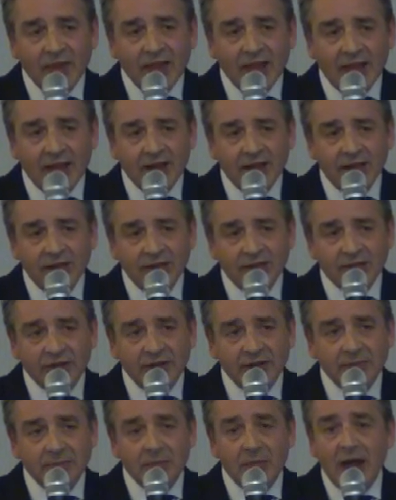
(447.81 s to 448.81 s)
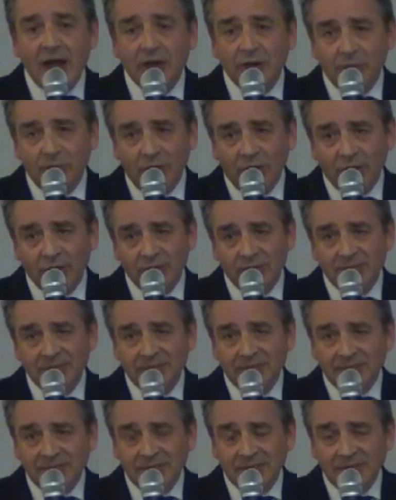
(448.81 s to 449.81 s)
and he's in Malmö,
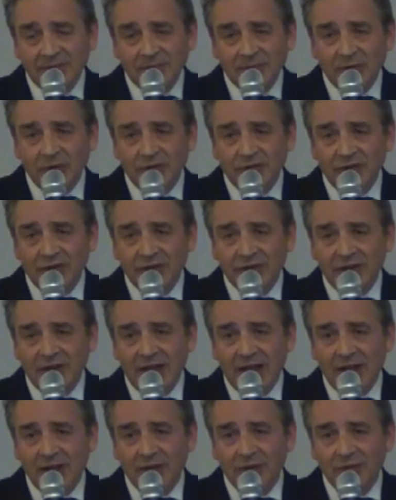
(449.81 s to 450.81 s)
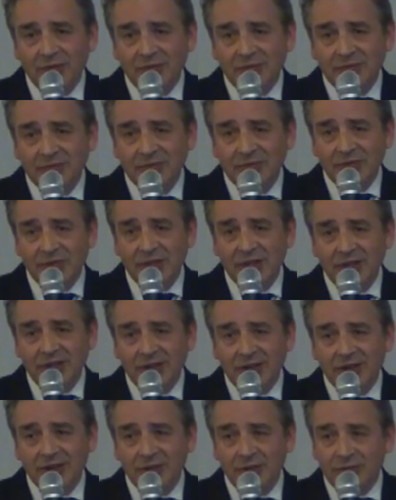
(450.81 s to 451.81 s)
which is now
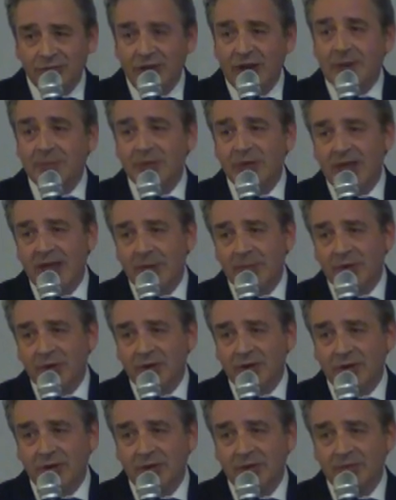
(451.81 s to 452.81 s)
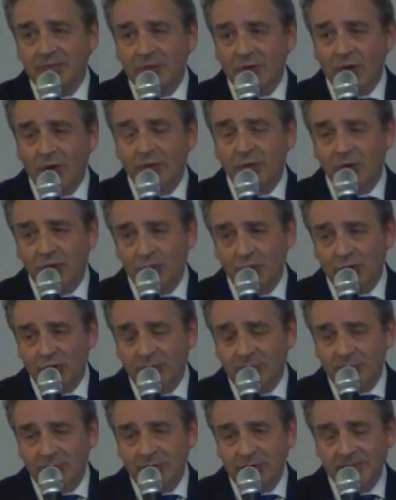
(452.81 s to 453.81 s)
the rape capital of
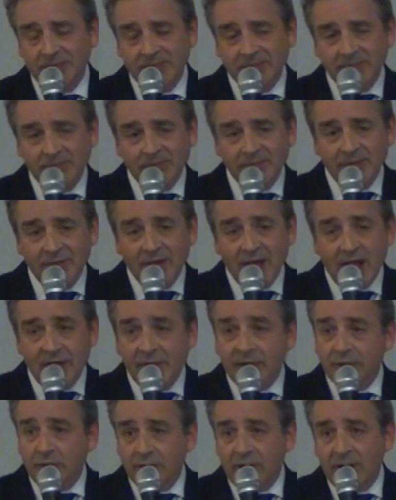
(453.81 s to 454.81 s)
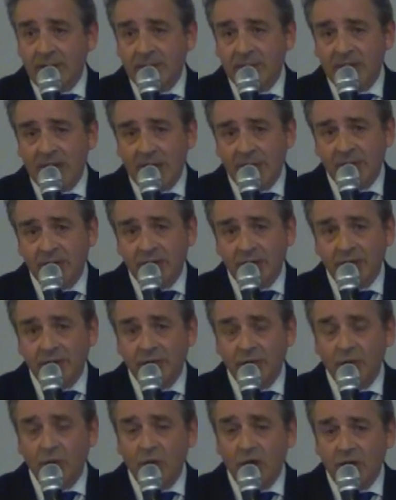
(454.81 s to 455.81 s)
Europe. I think the rape capital of
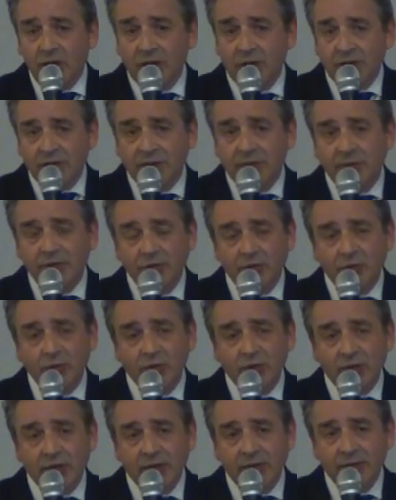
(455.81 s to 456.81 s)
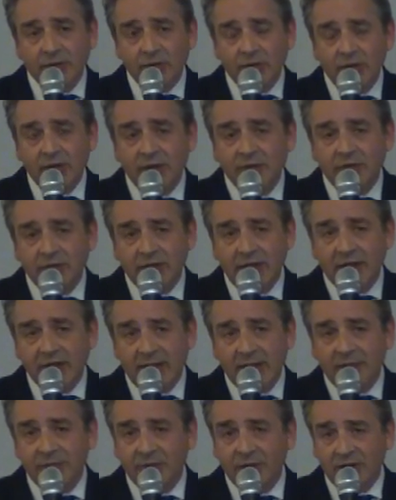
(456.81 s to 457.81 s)
the world if you leave South
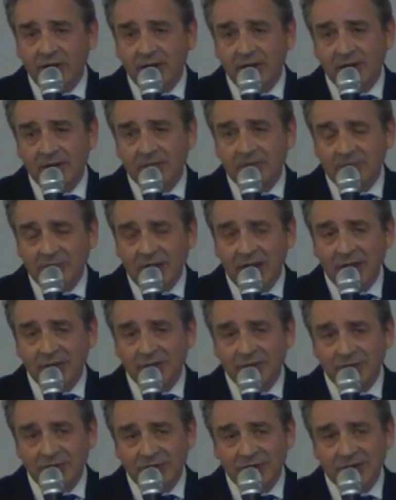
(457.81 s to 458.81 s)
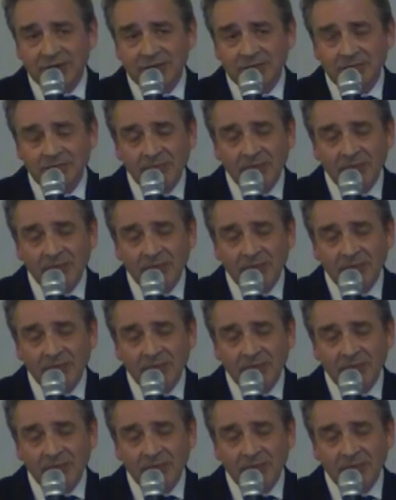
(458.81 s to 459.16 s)
Africa out of it.